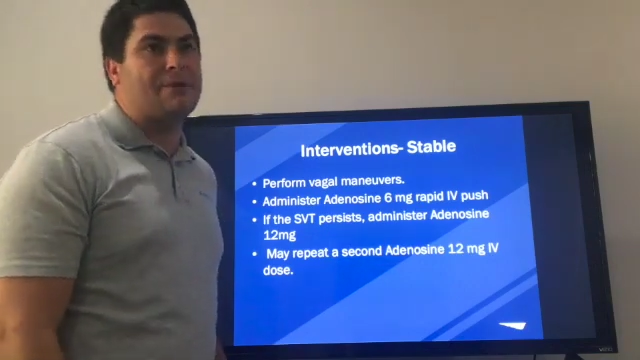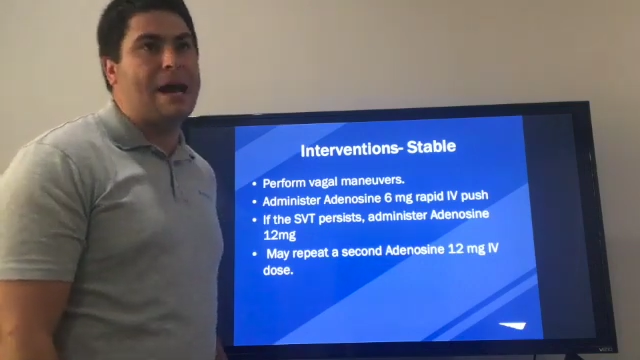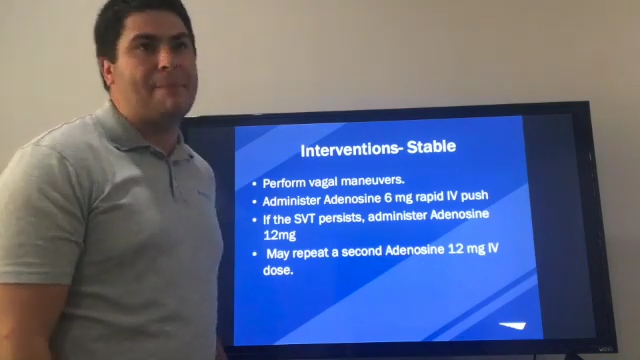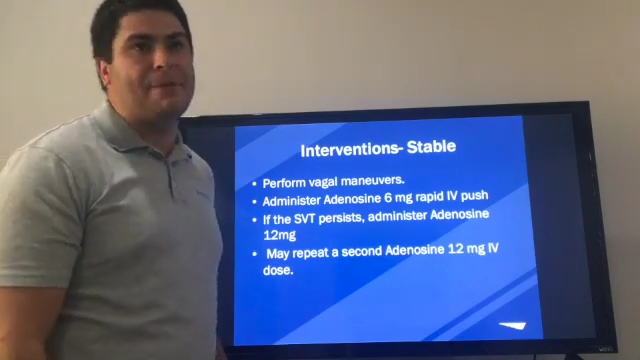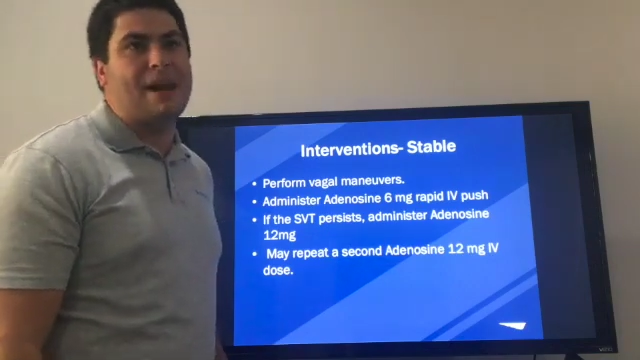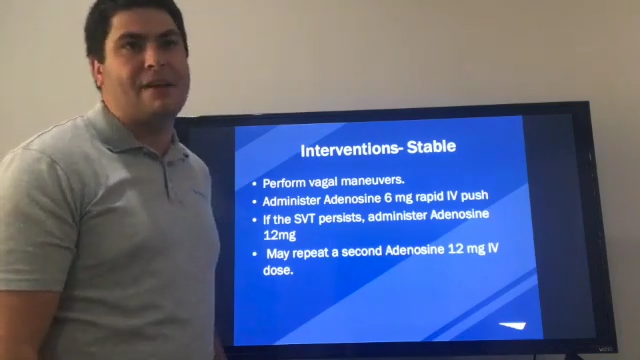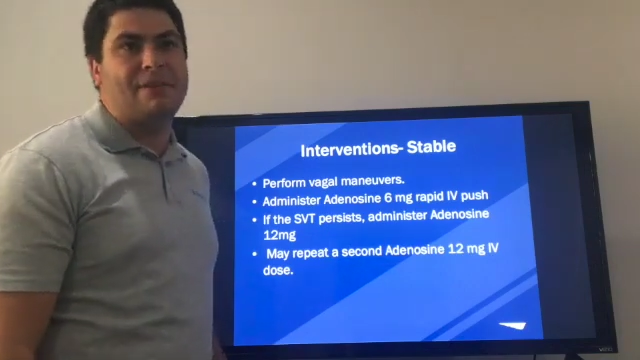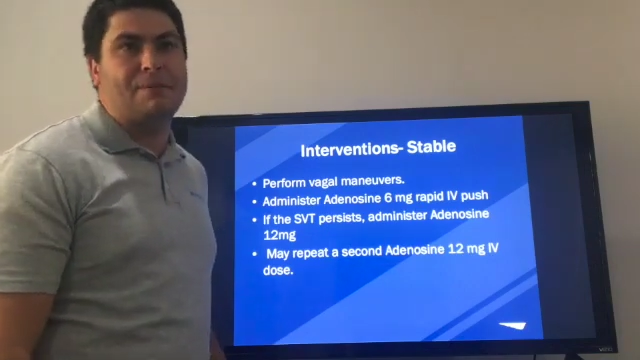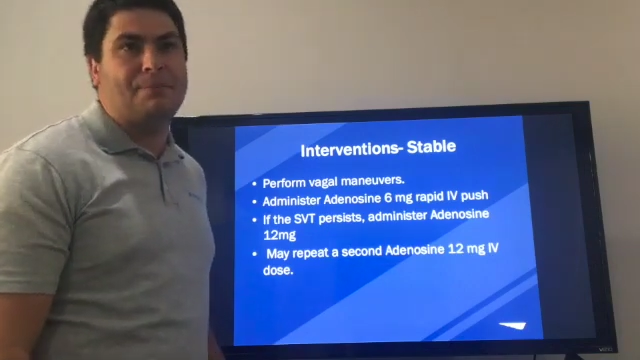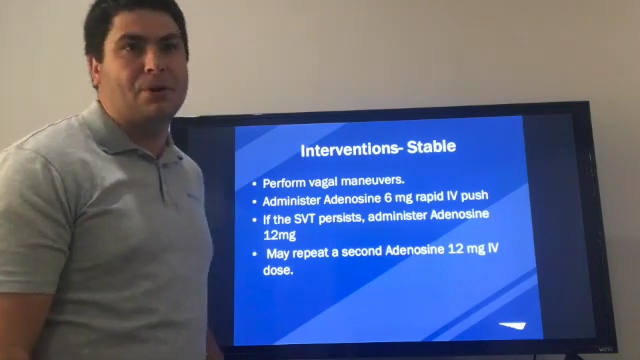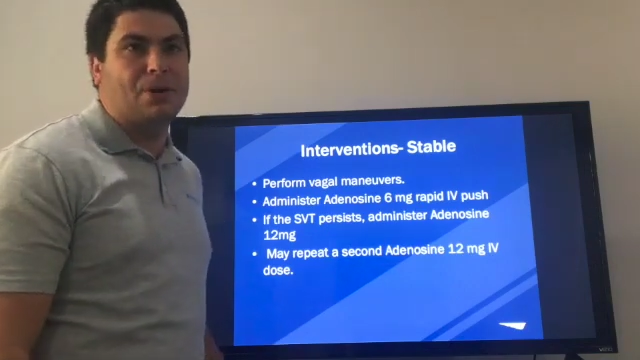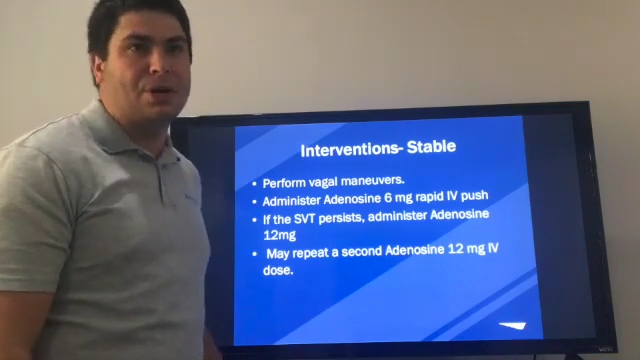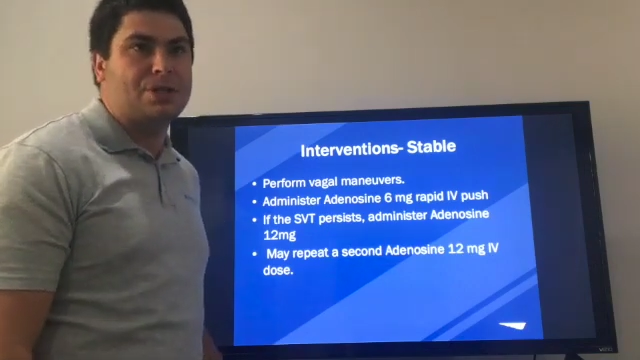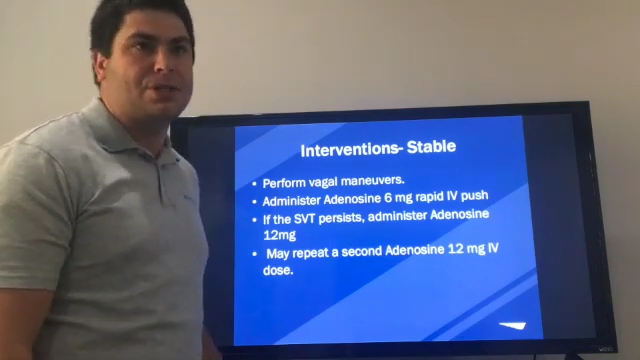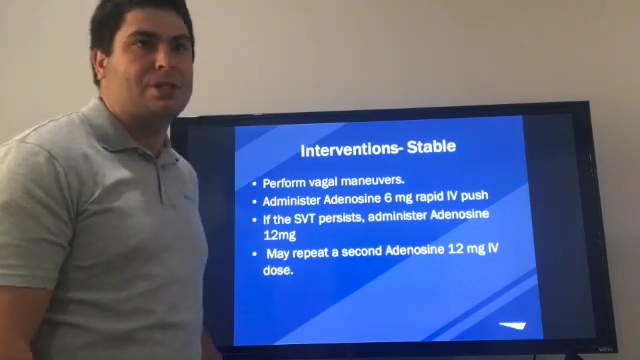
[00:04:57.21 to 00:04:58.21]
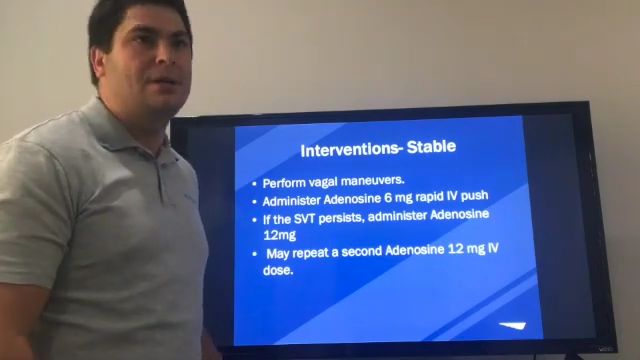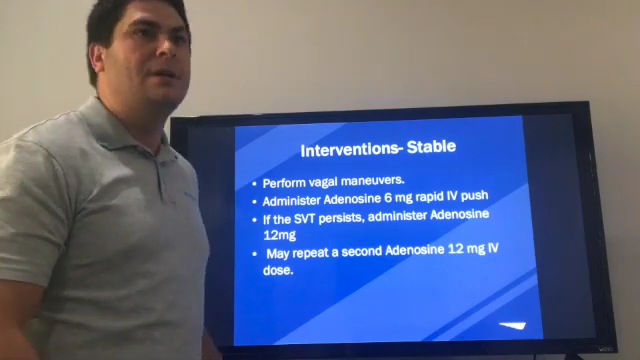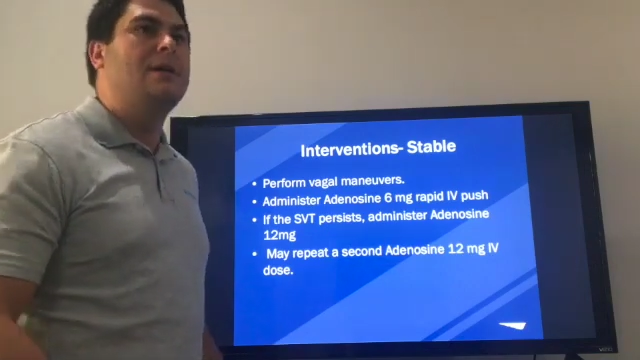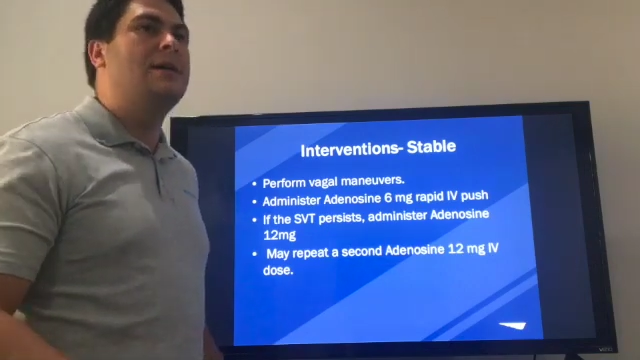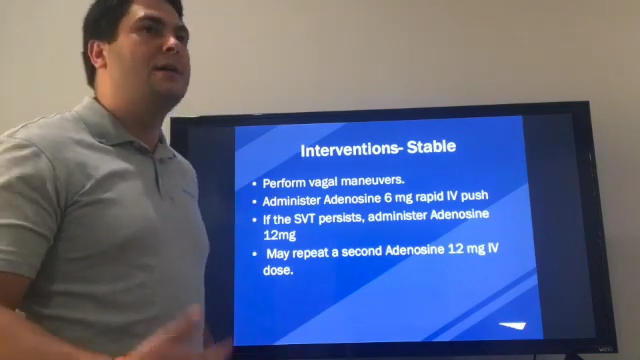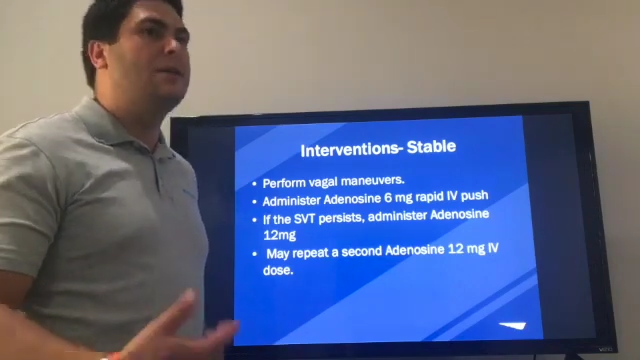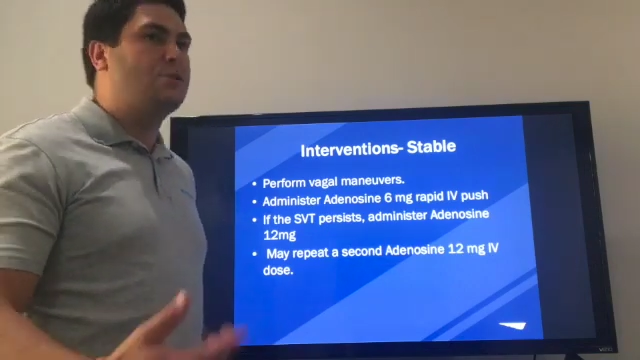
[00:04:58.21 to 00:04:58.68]
rapid IV push,
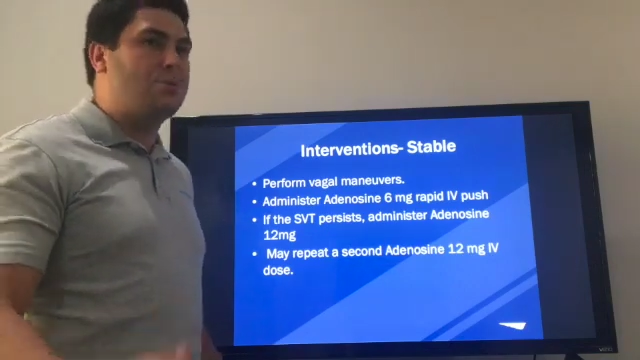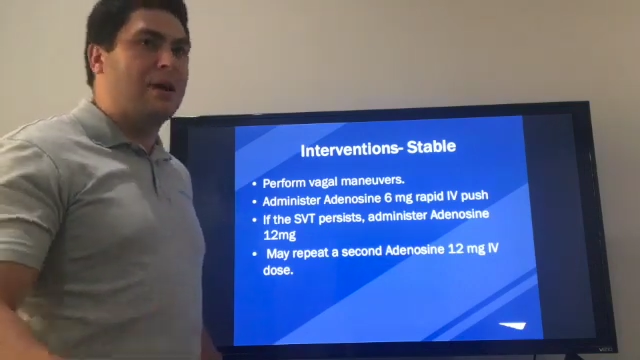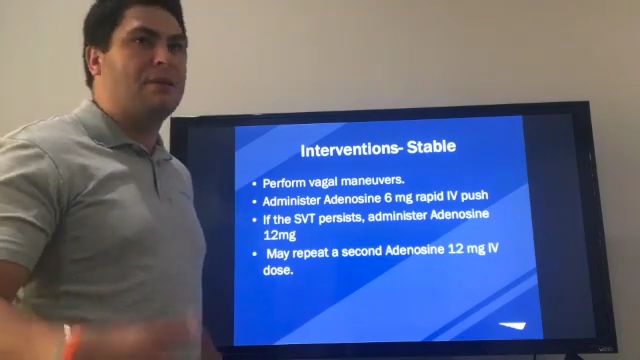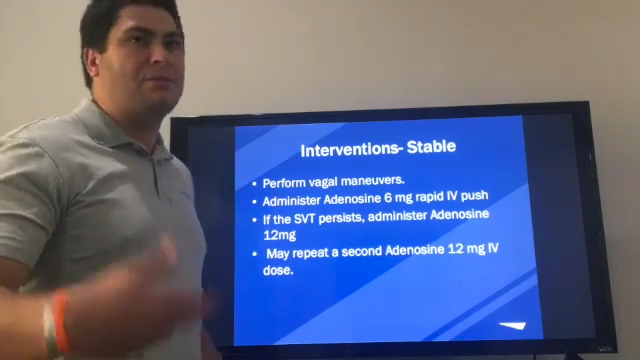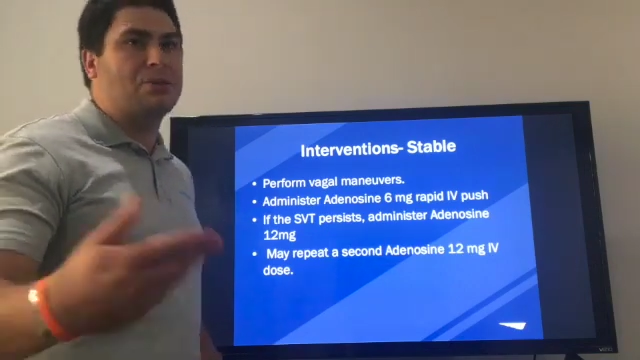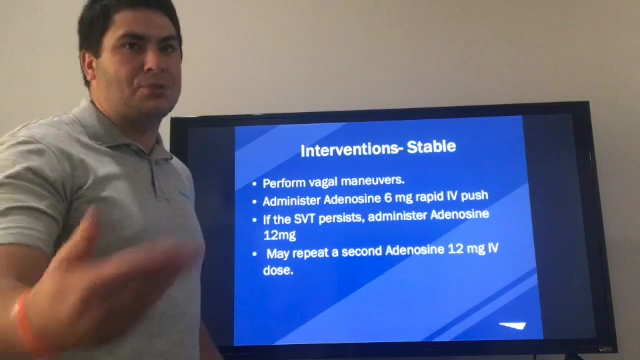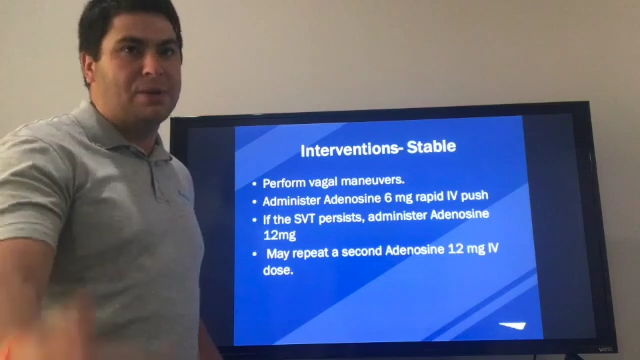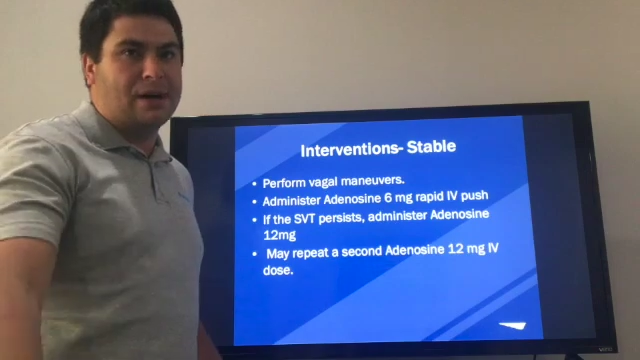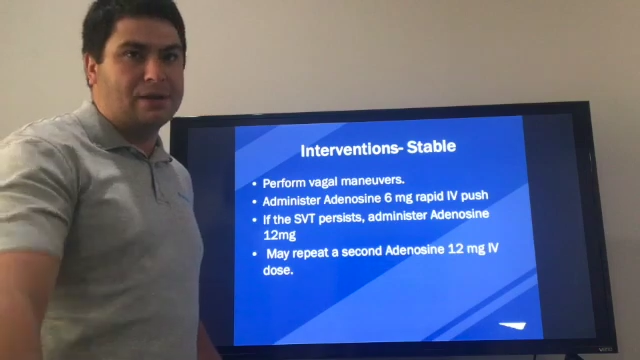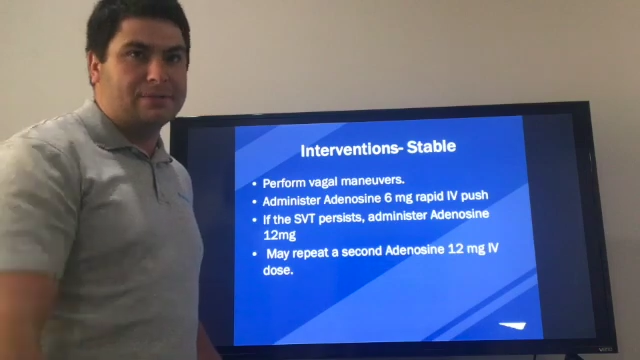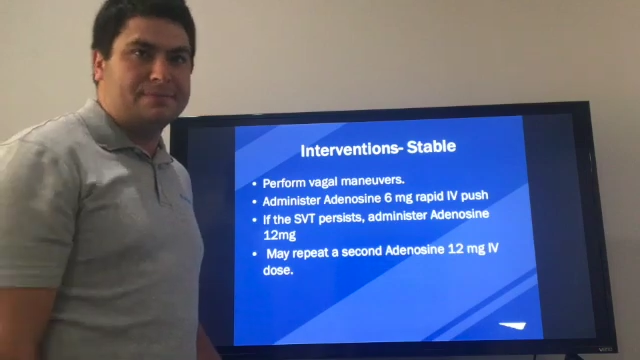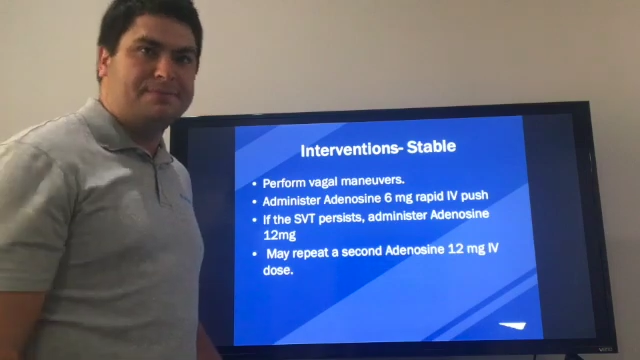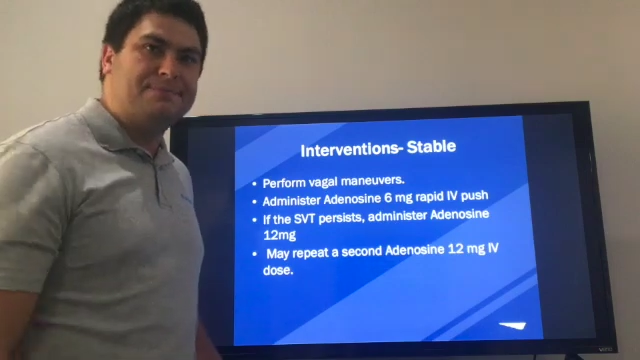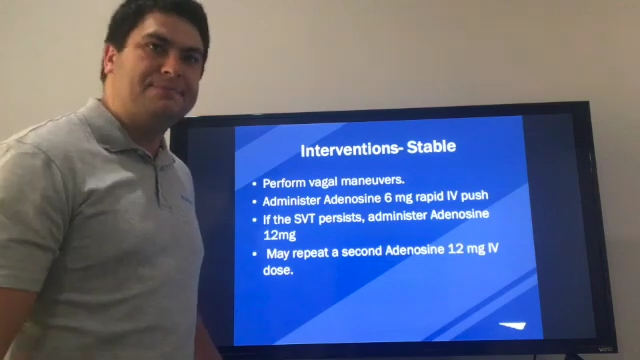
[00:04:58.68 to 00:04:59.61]
12 to 12.